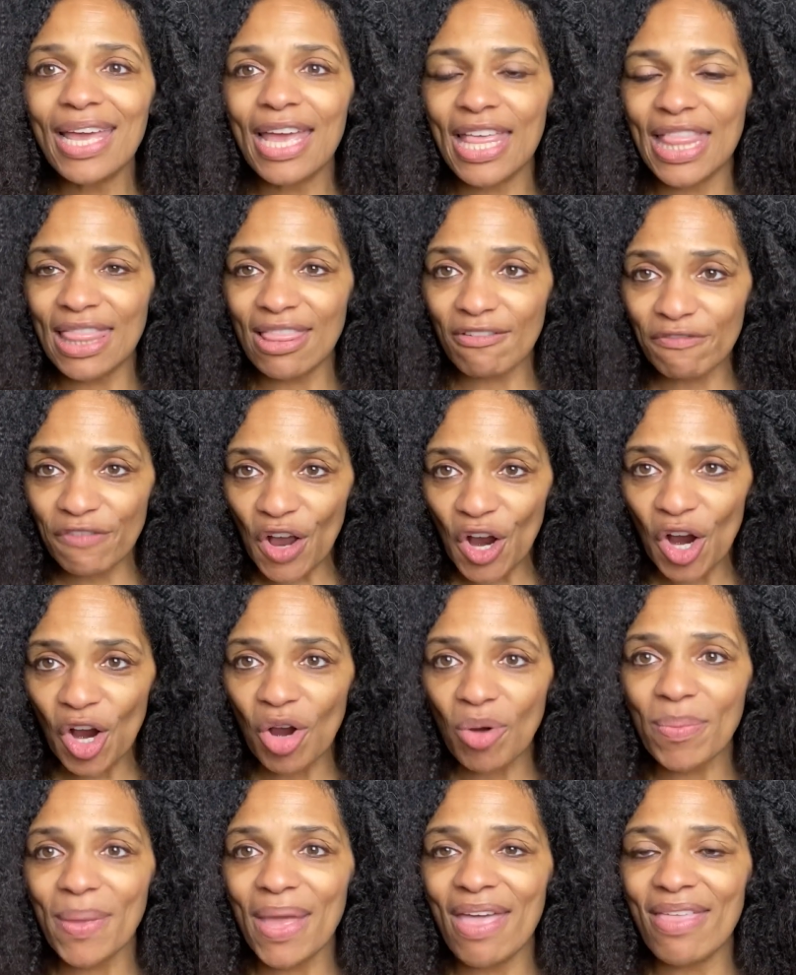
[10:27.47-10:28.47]
in the
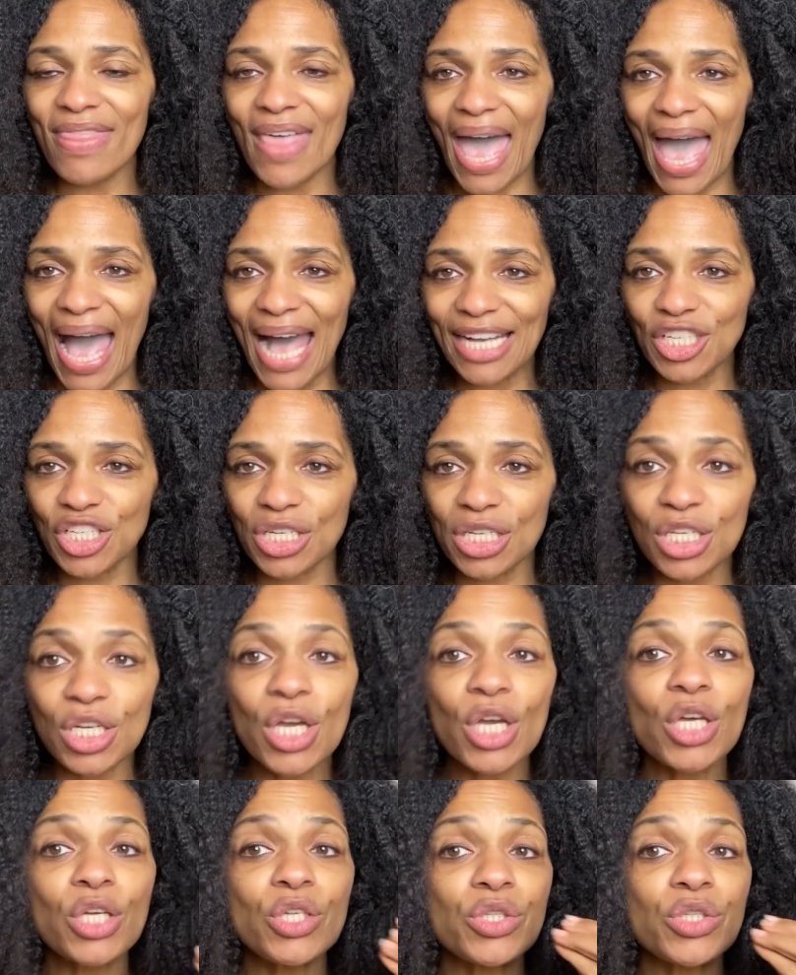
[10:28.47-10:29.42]
verb, in the action.